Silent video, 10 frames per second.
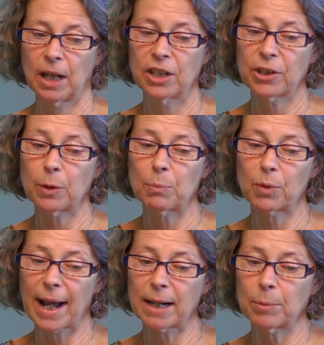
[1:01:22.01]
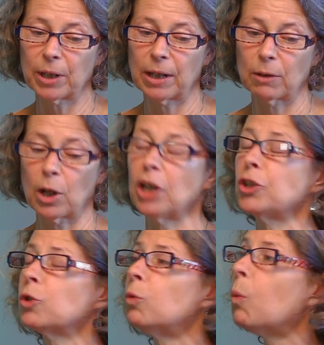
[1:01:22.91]
So in Brattleboro,
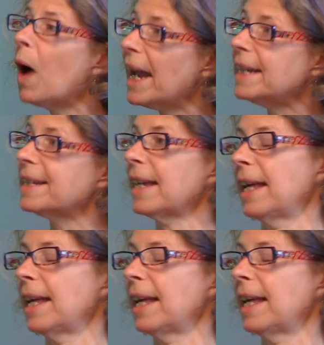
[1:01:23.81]
twice